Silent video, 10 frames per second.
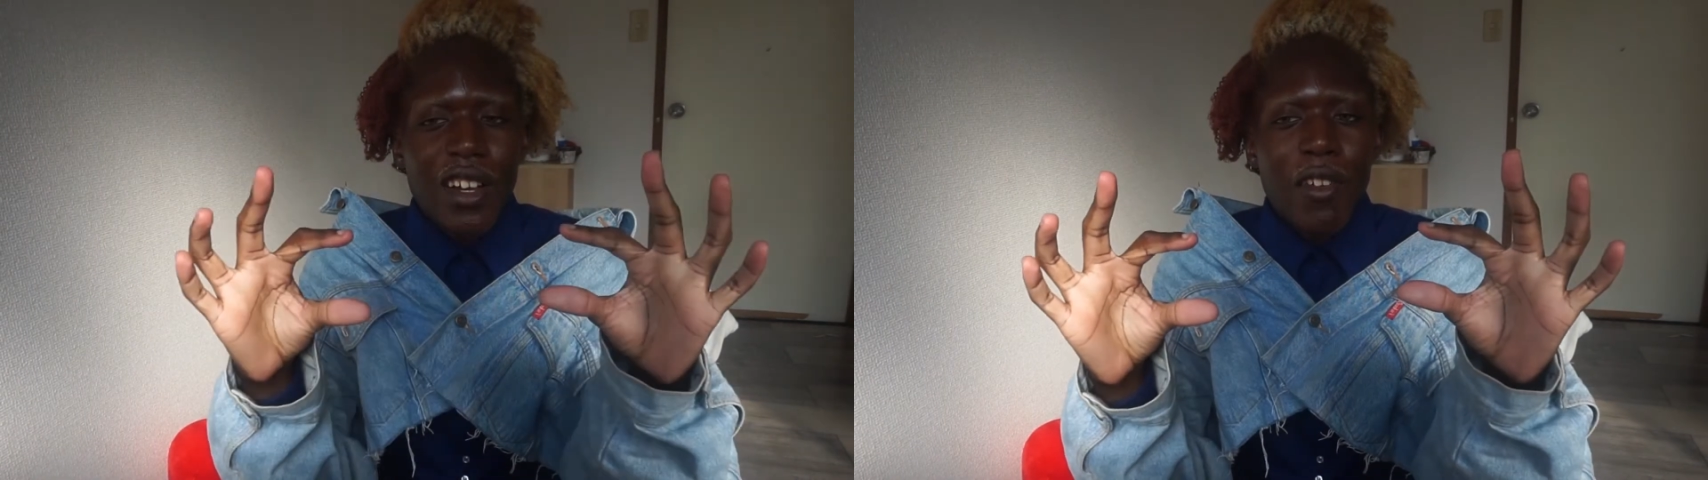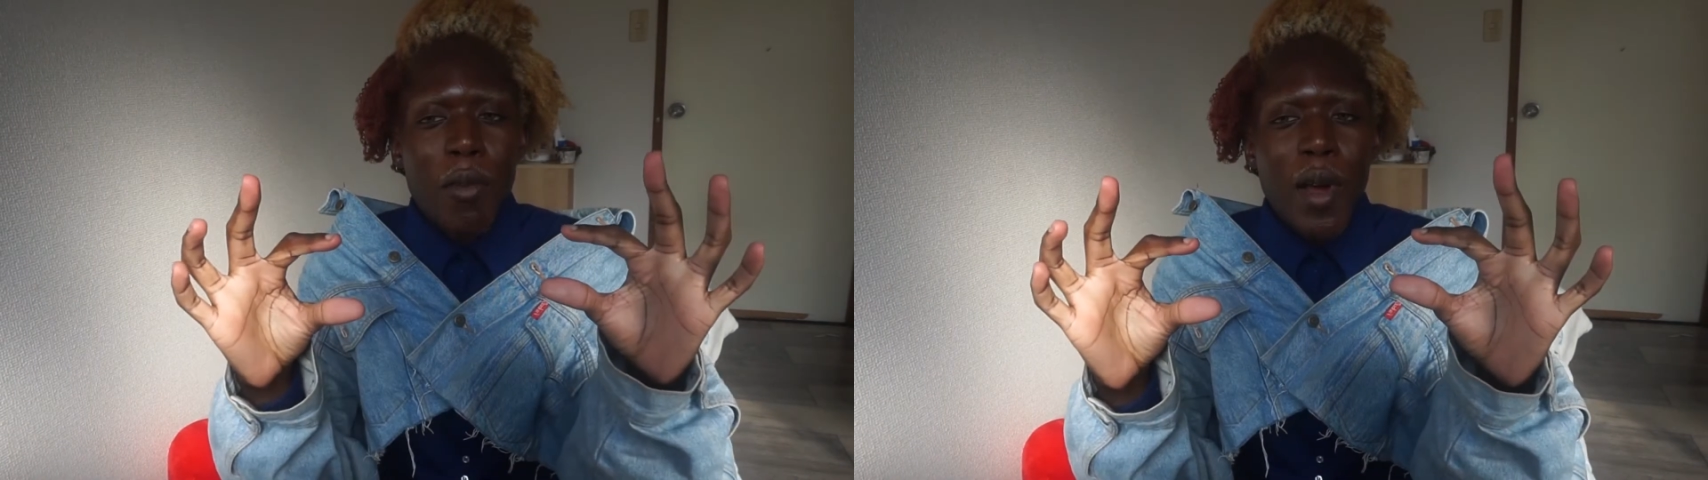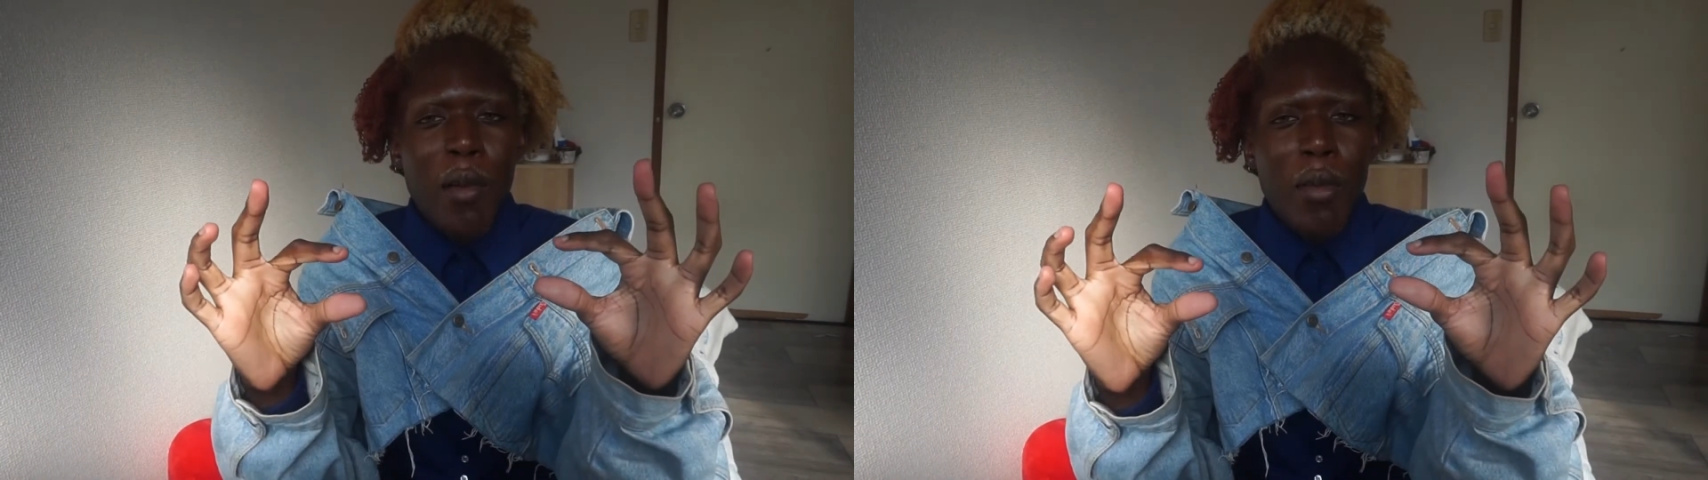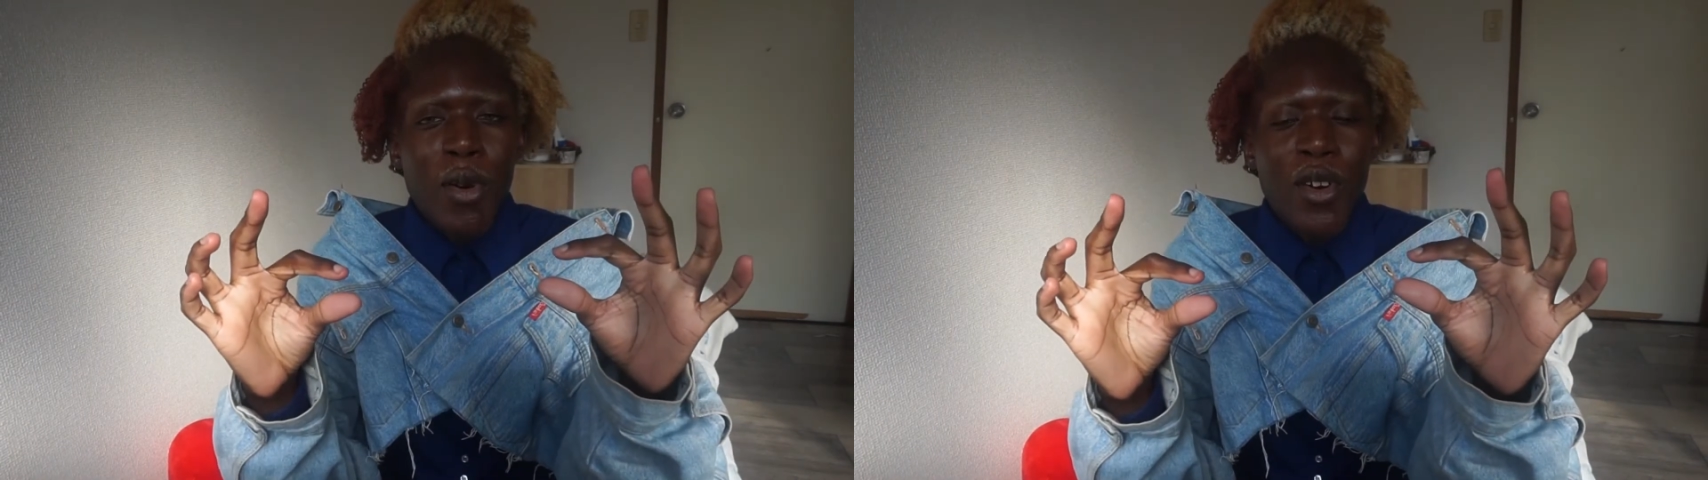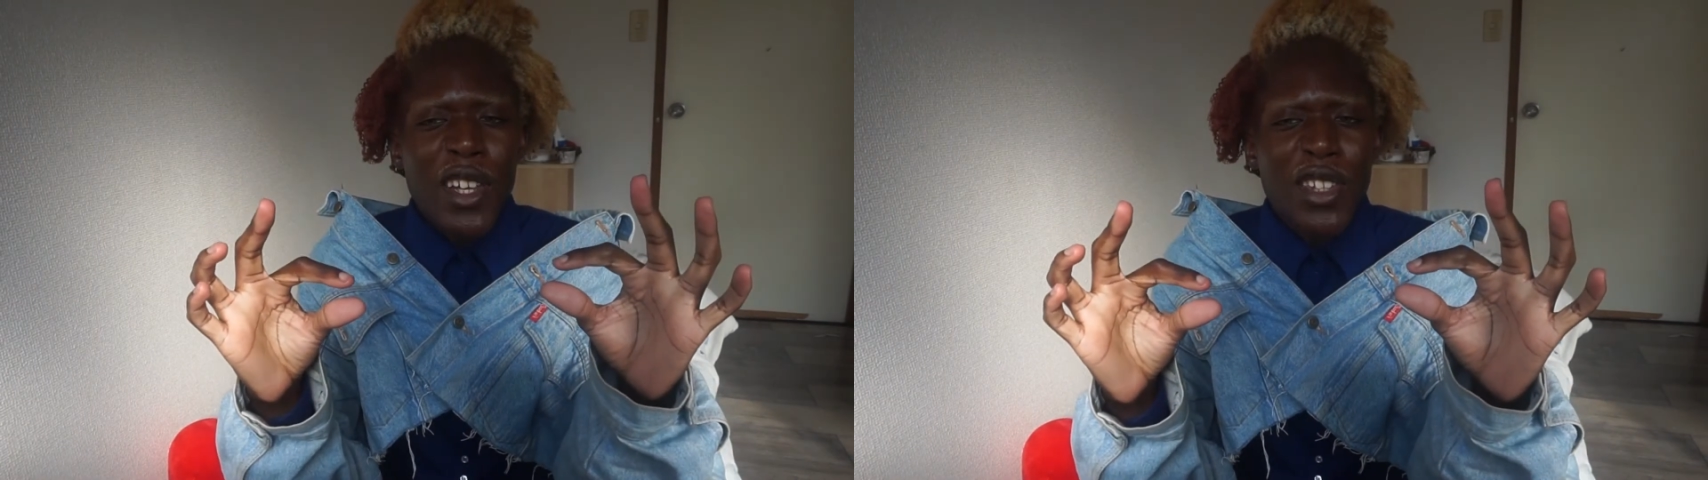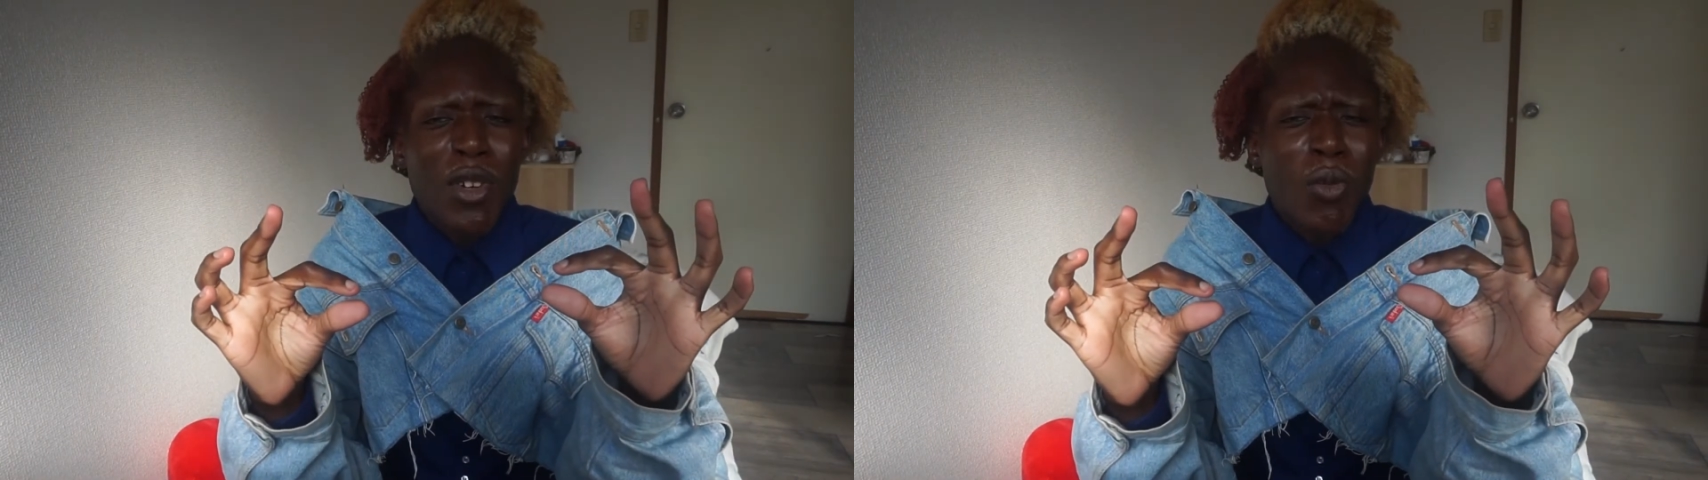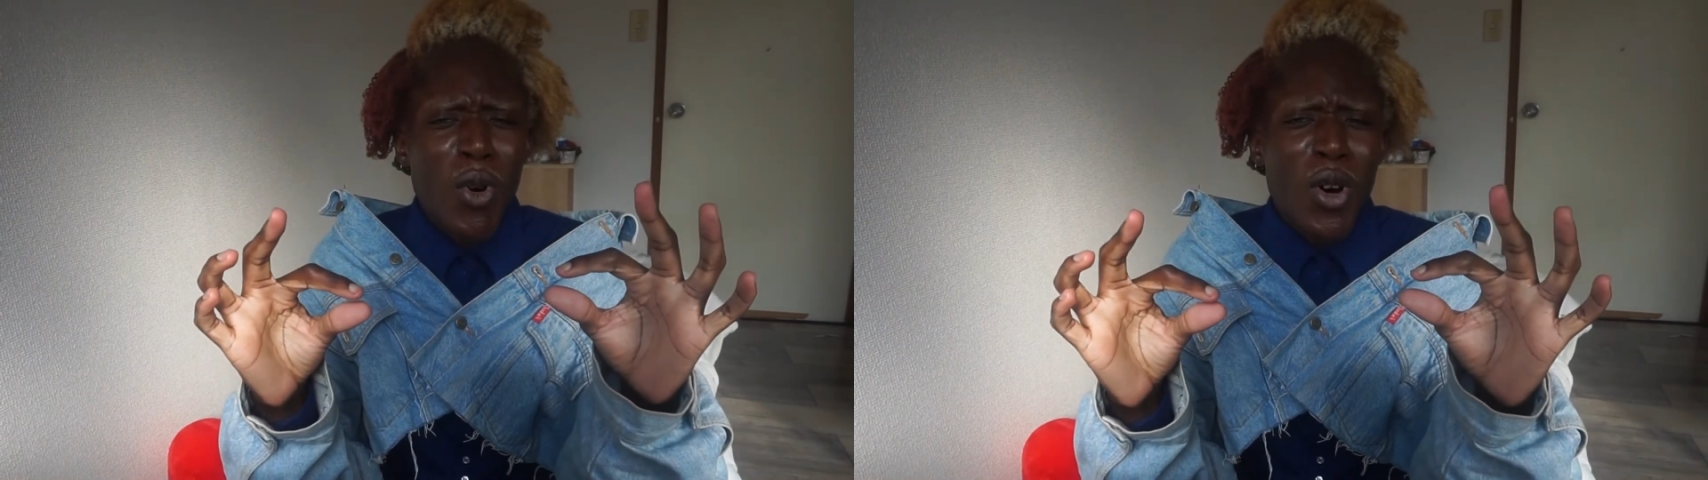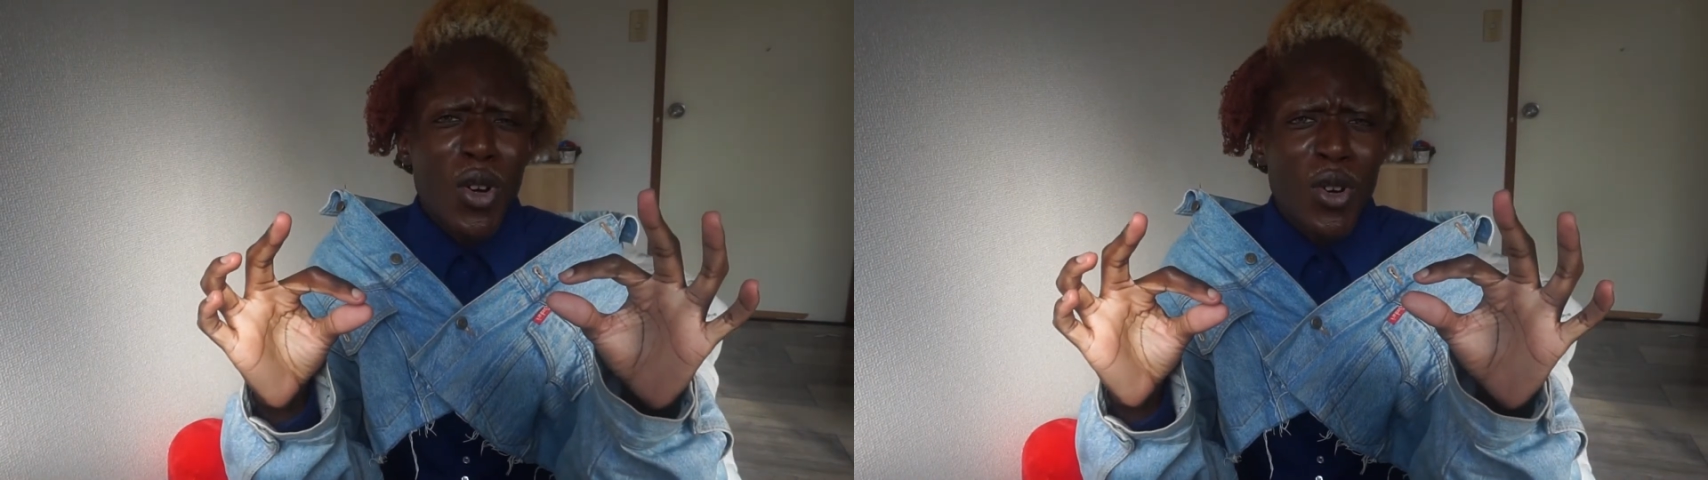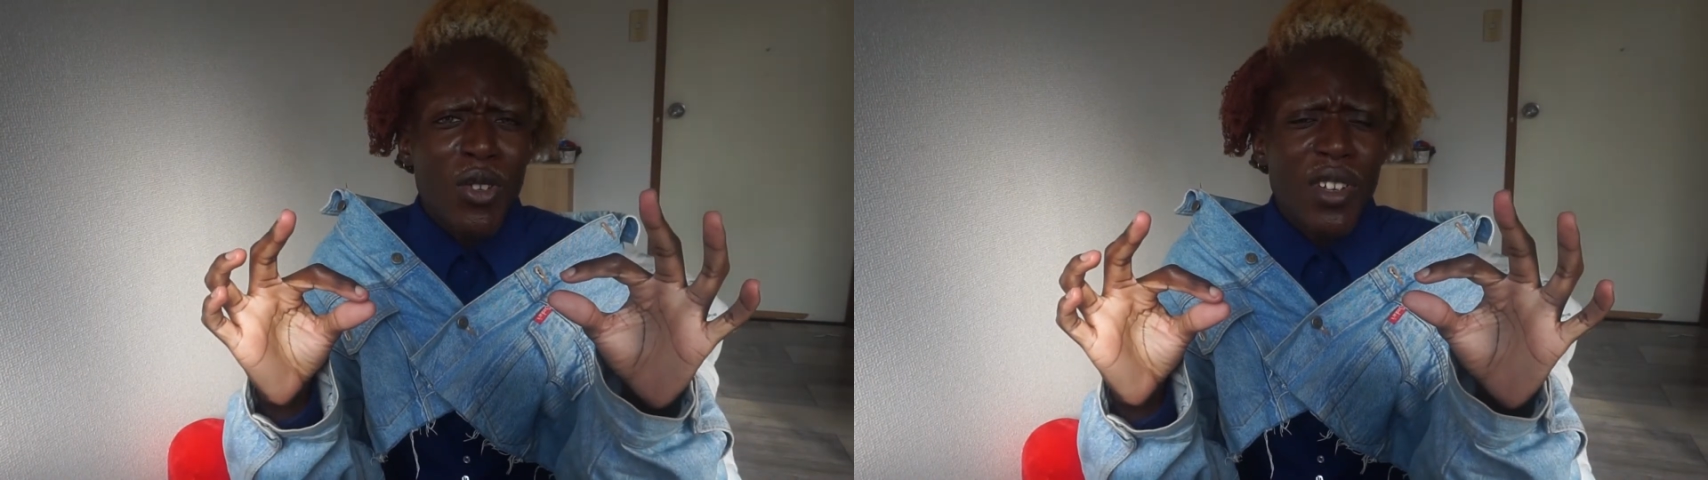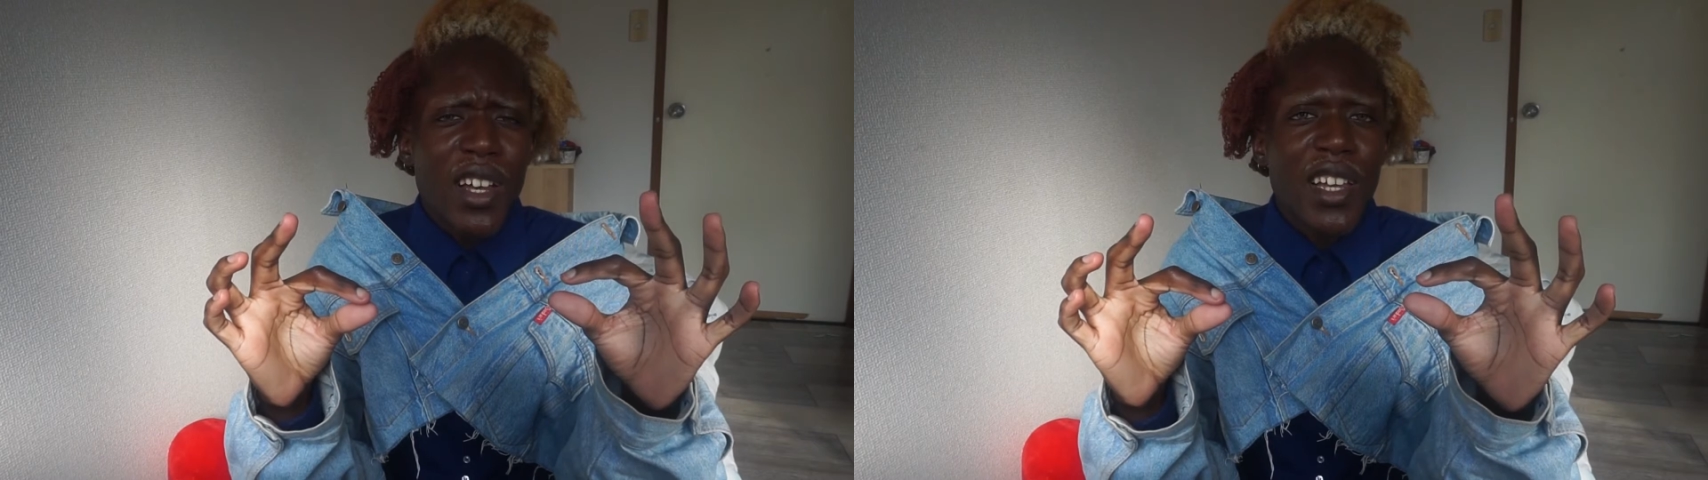of paper in the water,